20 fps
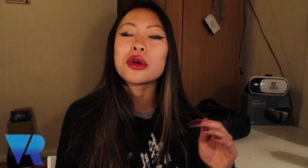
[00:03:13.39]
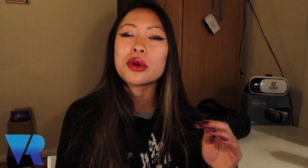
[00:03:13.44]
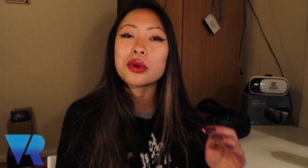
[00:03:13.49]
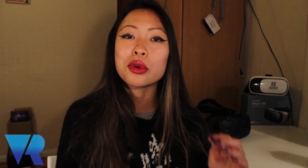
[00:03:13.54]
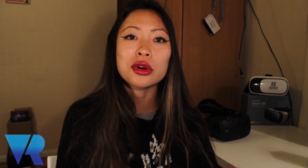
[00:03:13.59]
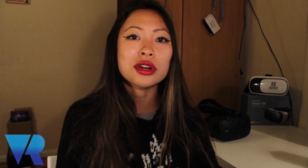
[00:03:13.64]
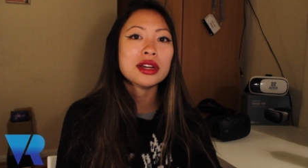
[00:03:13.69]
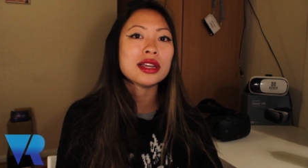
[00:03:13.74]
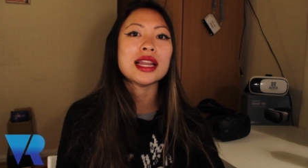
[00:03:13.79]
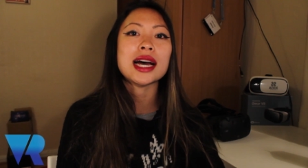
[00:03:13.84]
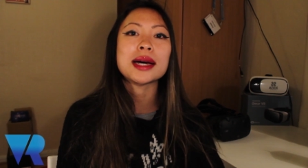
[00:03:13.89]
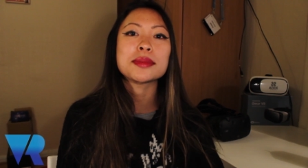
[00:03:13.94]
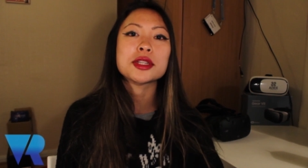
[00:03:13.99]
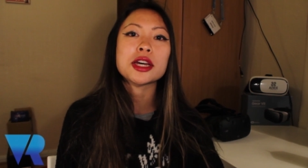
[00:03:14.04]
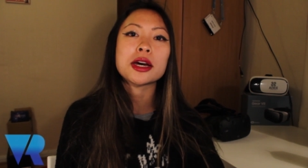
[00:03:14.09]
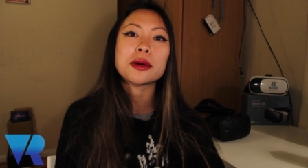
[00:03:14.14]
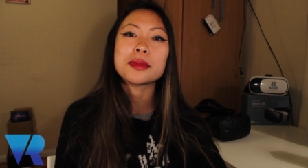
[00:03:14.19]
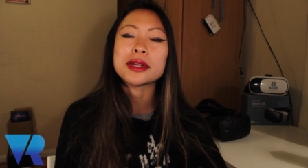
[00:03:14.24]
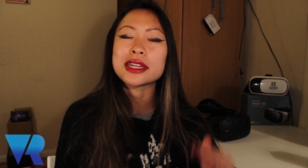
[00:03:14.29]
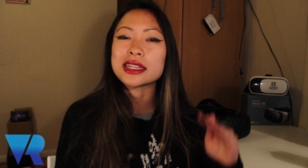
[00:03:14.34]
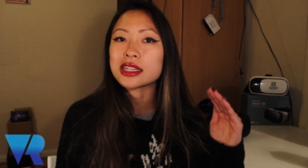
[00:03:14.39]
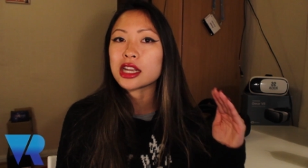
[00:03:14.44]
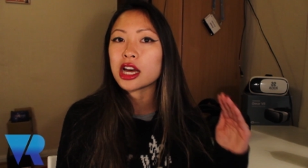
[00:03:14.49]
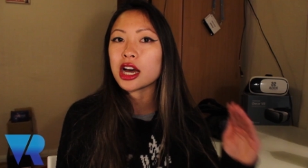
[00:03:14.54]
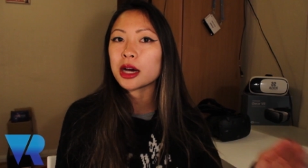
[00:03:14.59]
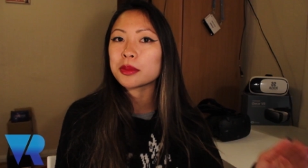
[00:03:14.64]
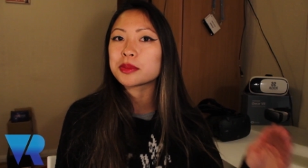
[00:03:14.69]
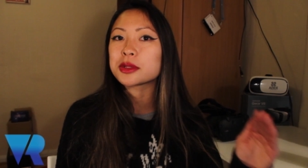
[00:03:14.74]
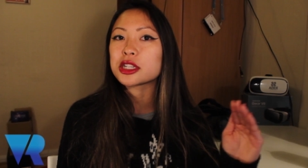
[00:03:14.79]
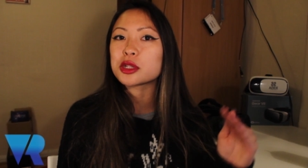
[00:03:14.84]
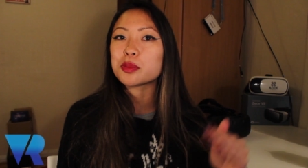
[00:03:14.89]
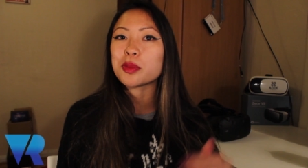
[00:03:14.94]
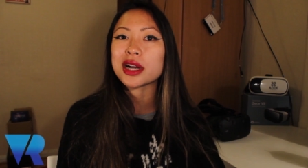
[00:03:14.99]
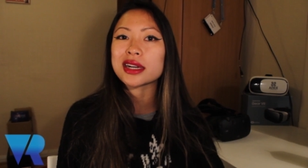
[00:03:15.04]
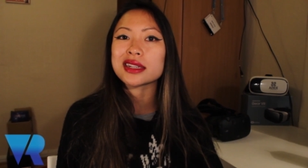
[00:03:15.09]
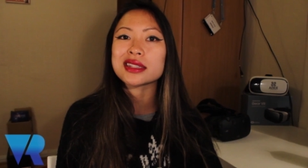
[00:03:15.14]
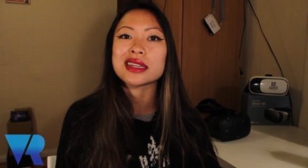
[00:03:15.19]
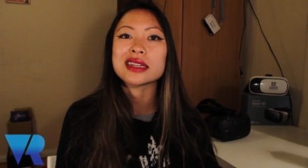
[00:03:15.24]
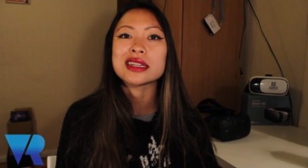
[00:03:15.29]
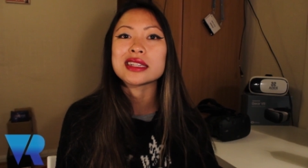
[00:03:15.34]
or your laptop is up to
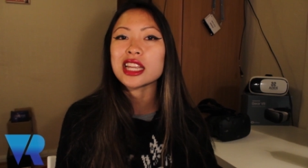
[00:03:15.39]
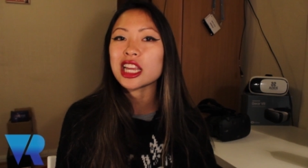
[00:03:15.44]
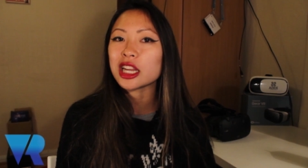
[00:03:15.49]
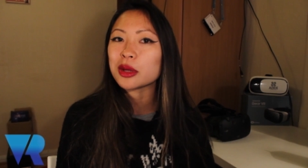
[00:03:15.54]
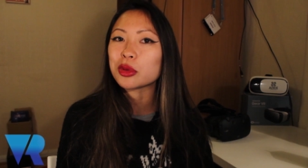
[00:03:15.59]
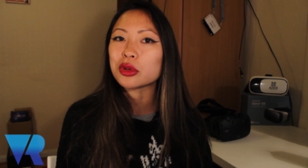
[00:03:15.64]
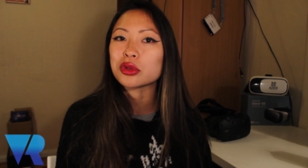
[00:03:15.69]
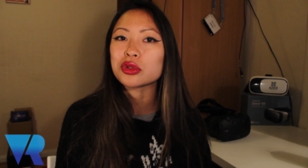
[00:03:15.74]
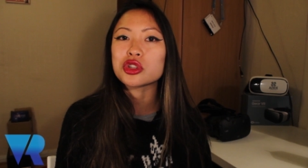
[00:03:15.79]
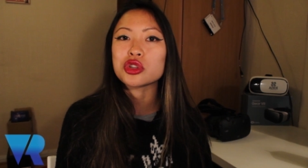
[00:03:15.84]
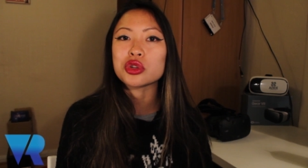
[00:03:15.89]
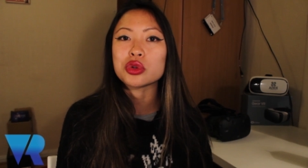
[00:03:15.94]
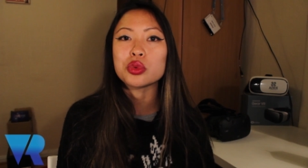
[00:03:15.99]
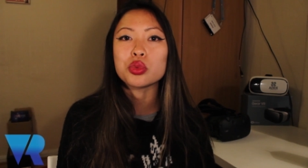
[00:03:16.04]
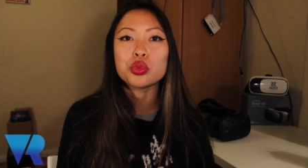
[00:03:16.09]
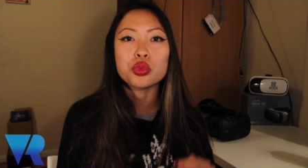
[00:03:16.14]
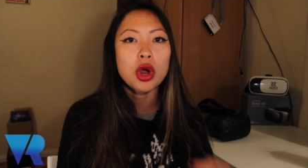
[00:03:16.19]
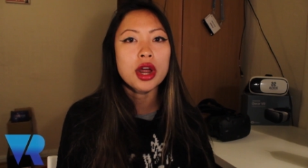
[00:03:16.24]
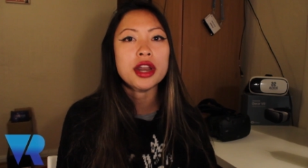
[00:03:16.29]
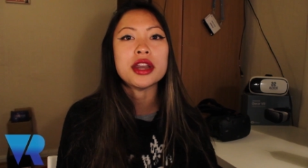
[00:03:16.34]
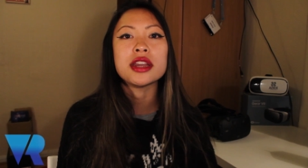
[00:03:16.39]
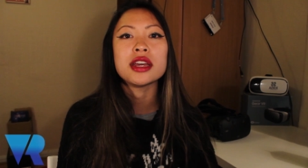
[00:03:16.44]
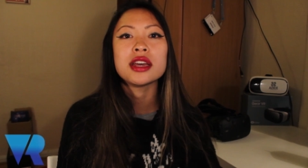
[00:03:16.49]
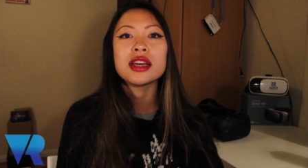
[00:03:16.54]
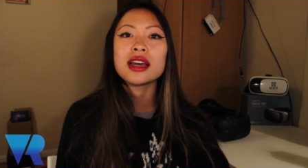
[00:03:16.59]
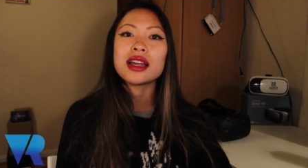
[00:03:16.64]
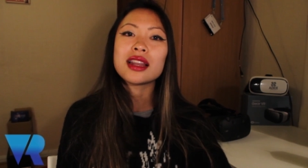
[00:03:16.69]
specs and is able to run